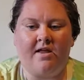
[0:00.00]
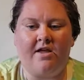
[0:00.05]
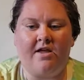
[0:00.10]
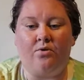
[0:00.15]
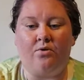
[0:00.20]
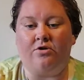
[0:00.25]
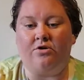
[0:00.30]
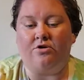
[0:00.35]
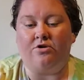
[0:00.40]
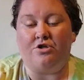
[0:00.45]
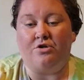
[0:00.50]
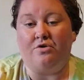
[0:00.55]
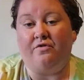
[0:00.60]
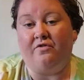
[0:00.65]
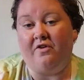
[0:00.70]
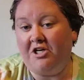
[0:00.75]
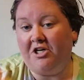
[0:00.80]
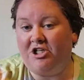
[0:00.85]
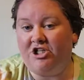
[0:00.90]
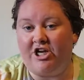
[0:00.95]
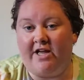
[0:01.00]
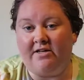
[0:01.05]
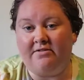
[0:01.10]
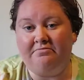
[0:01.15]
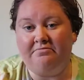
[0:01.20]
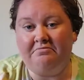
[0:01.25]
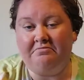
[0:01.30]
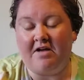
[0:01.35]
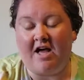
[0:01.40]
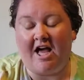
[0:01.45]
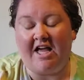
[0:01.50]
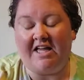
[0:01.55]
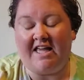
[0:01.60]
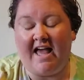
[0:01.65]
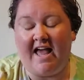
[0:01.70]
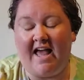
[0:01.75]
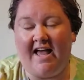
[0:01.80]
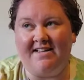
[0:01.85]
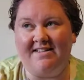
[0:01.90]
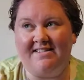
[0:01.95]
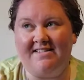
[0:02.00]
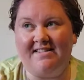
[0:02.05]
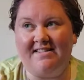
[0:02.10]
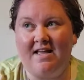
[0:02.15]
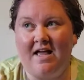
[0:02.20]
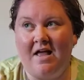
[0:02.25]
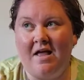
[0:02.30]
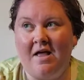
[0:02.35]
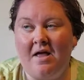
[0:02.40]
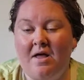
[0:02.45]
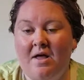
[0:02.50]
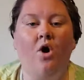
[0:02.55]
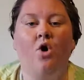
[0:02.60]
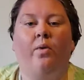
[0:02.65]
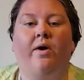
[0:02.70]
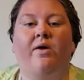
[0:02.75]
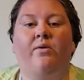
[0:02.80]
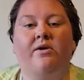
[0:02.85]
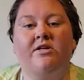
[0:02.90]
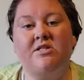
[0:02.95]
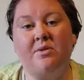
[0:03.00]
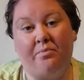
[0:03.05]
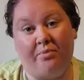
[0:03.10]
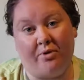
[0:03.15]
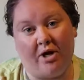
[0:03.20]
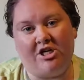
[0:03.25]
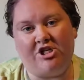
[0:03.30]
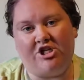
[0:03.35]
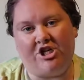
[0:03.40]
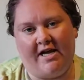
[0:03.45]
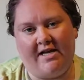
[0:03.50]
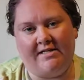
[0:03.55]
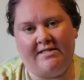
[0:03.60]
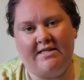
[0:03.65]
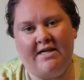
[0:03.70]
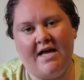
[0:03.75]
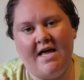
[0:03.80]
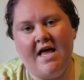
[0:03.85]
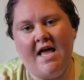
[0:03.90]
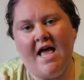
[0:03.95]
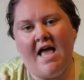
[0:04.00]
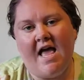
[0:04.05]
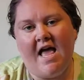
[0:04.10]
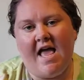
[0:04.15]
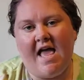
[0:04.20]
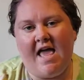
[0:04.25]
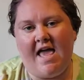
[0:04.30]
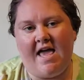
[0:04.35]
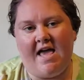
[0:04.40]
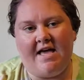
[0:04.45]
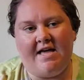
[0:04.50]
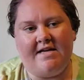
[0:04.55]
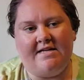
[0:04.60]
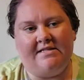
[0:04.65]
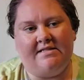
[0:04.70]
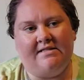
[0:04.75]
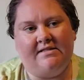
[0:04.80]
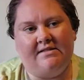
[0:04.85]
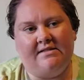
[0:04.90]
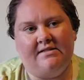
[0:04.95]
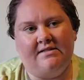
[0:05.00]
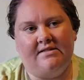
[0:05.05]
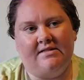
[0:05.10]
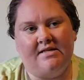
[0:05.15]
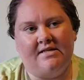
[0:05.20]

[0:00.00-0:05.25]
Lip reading: in order to function, I guess. When I went to brush it and,